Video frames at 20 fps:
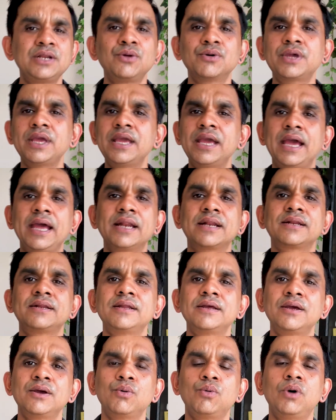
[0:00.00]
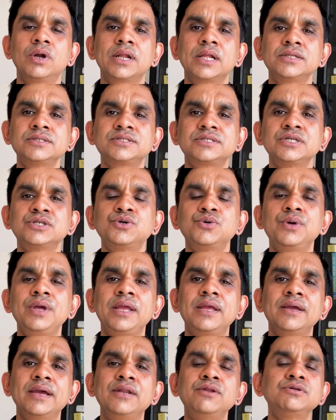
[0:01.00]
looking at what others are
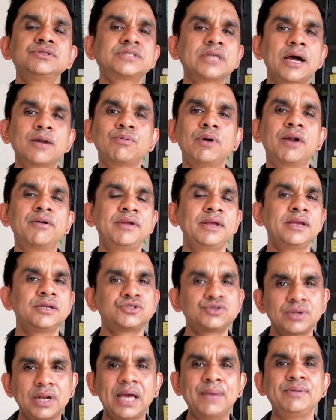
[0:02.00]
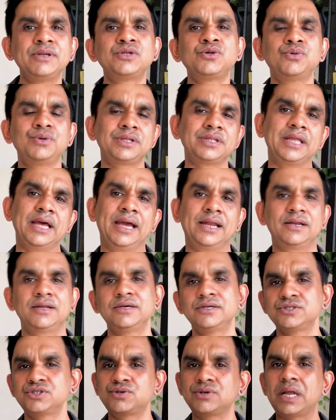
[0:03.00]
doing and you start worrying, should I be doing
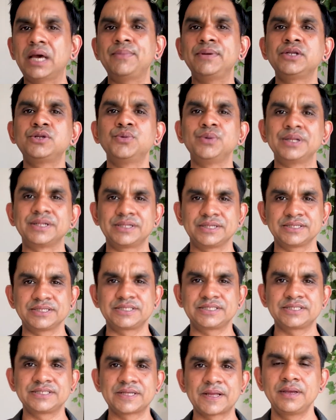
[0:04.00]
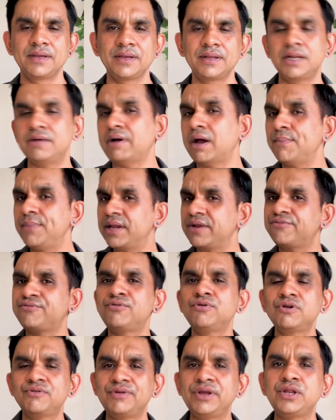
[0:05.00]
that? Should I be doing this? Now, I made a
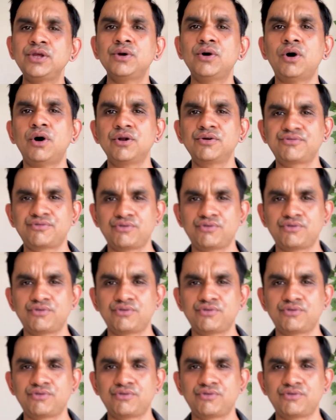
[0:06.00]
full video on